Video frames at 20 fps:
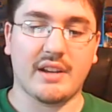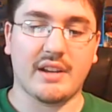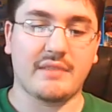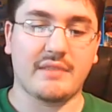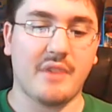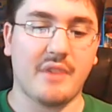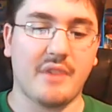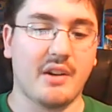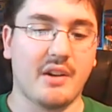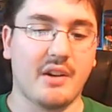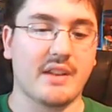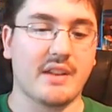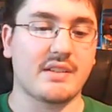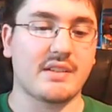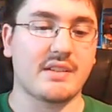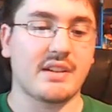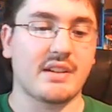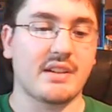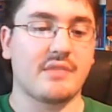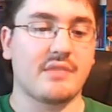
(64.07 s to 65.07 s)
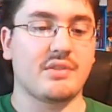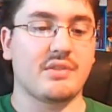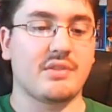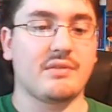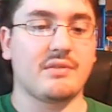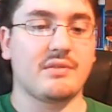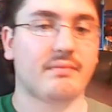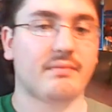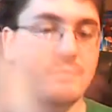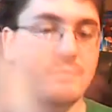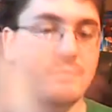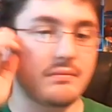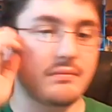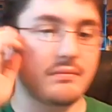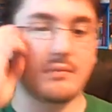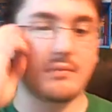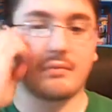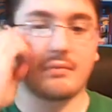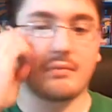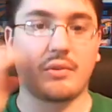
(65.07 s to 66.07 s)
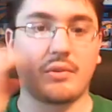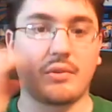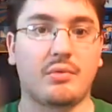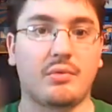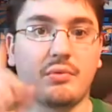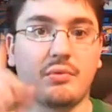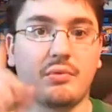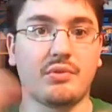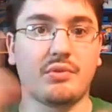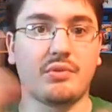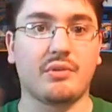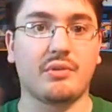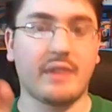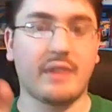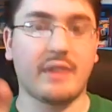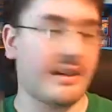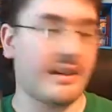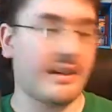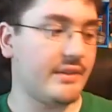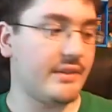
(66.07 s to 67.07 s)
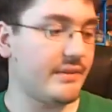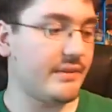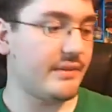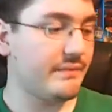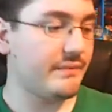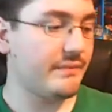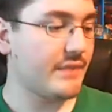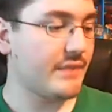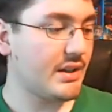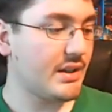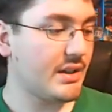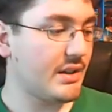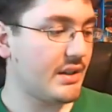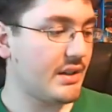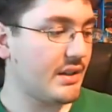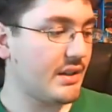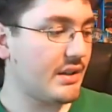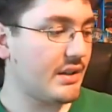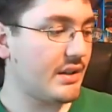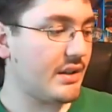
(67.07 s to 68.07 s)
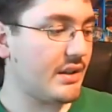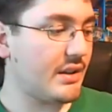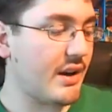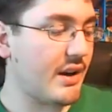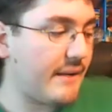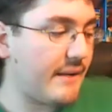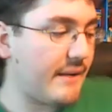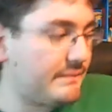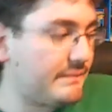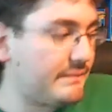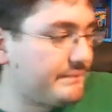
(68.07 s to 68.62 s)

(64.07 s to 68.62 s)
as far as, you know, just cruising around. Alright.